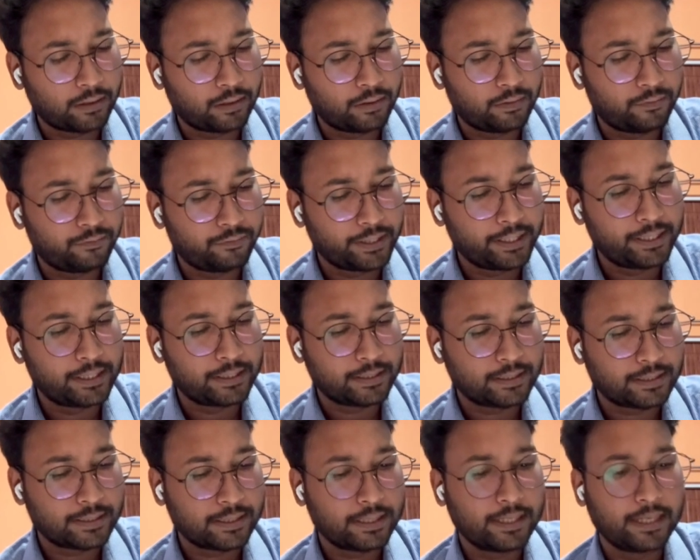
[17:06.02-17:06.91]

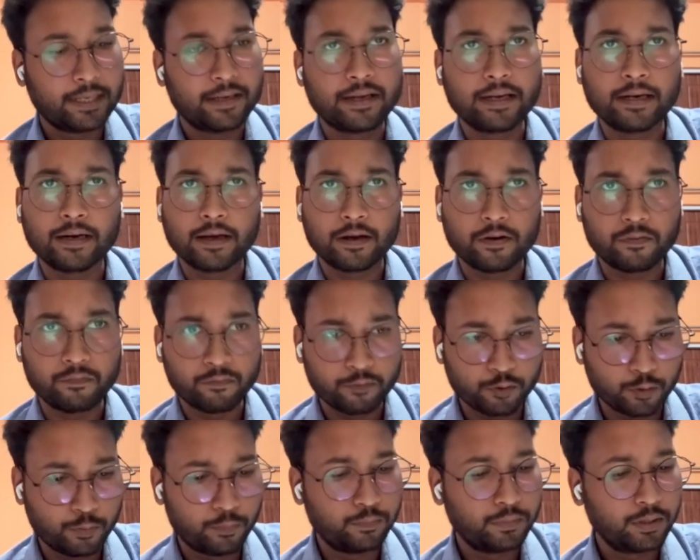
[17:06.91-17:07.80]
fetus in her
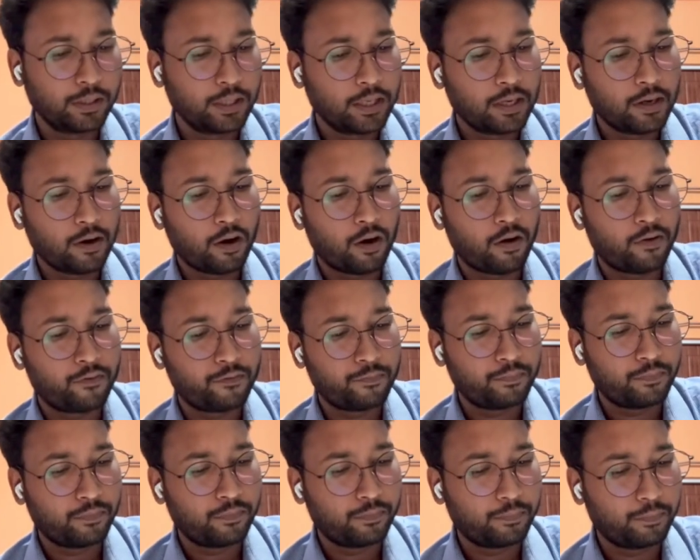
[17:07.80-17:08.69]
womb
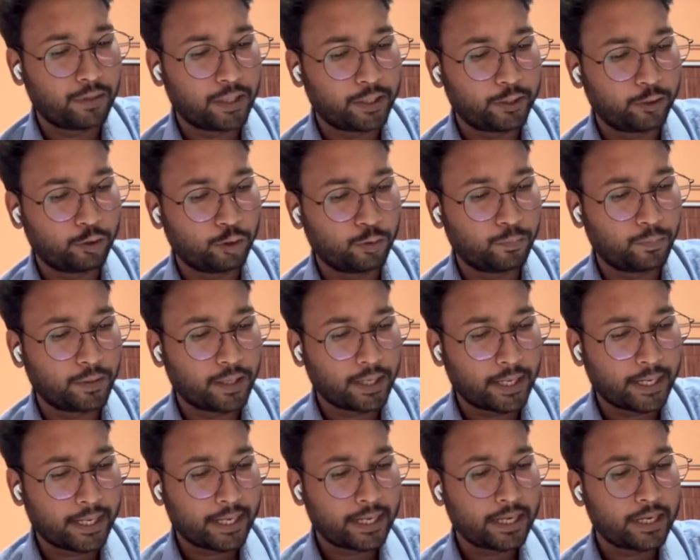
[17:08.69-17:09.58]
of blood group
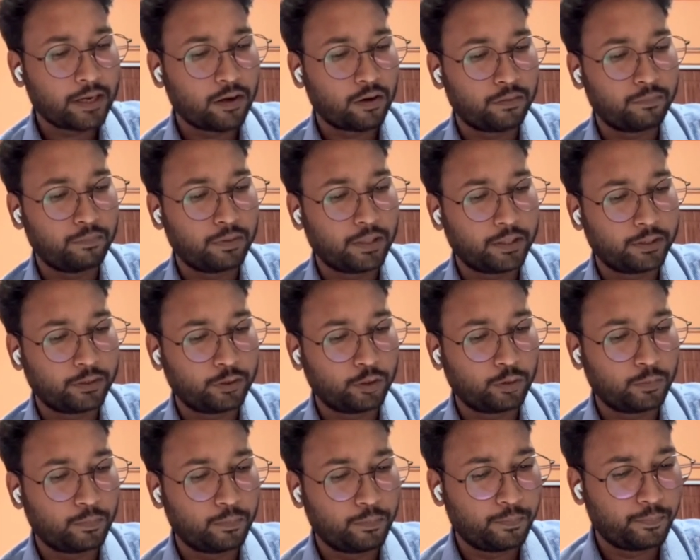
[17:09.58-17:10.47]
A or blood
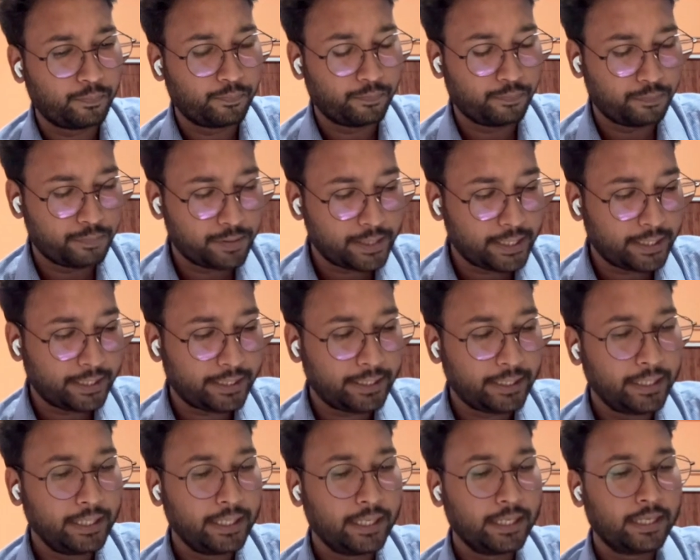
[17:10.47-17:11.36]
group
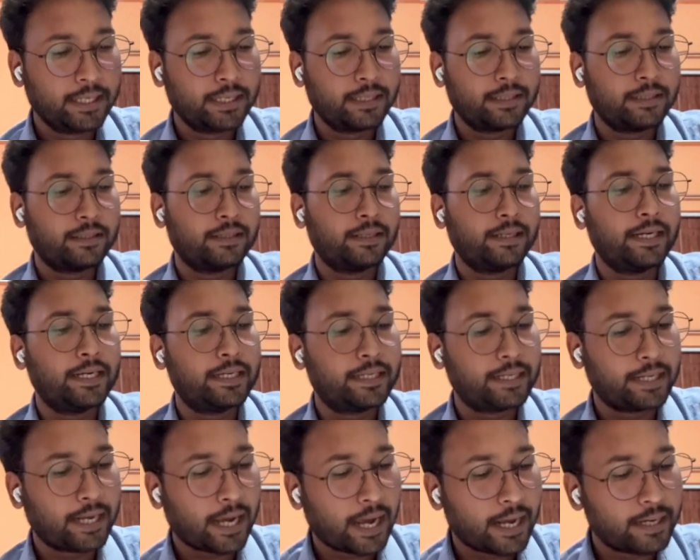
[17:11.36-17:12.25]
B,
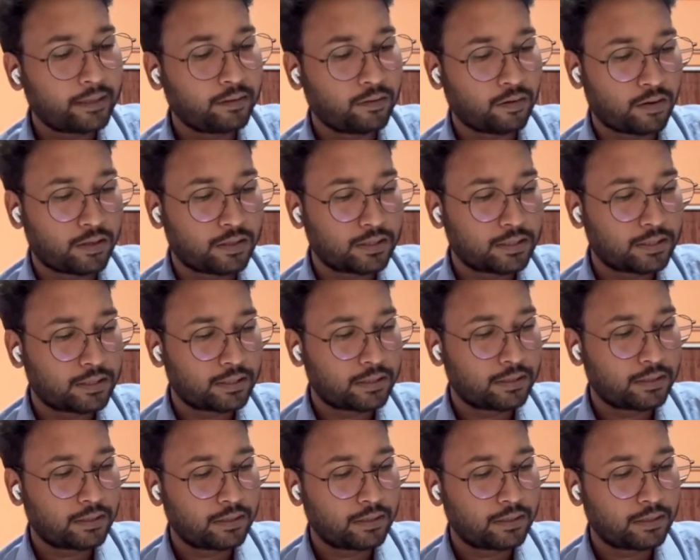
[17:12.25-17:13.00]
it can cause